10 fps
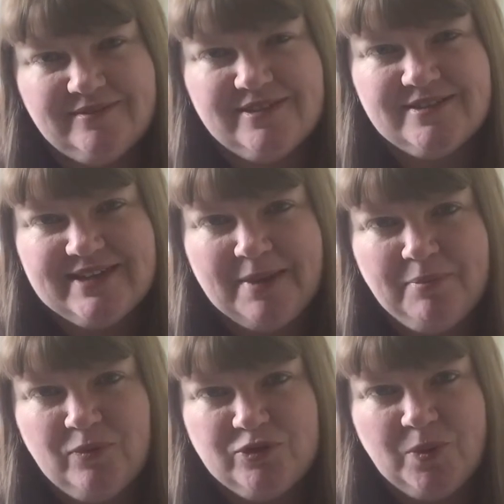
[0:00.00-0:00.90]
does
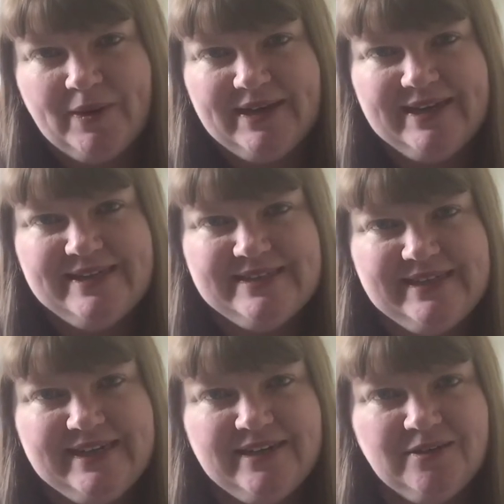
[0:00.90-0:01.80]
get bored quite
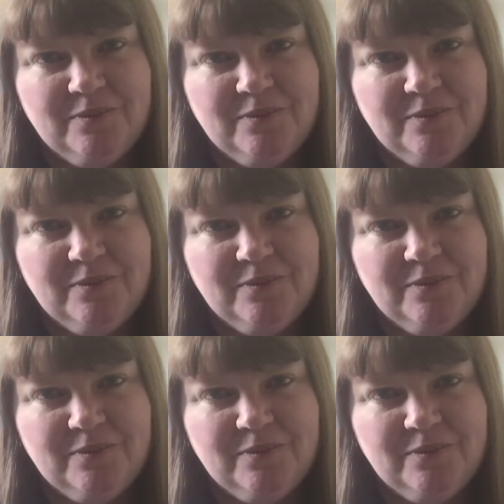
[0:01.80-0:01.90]
easily,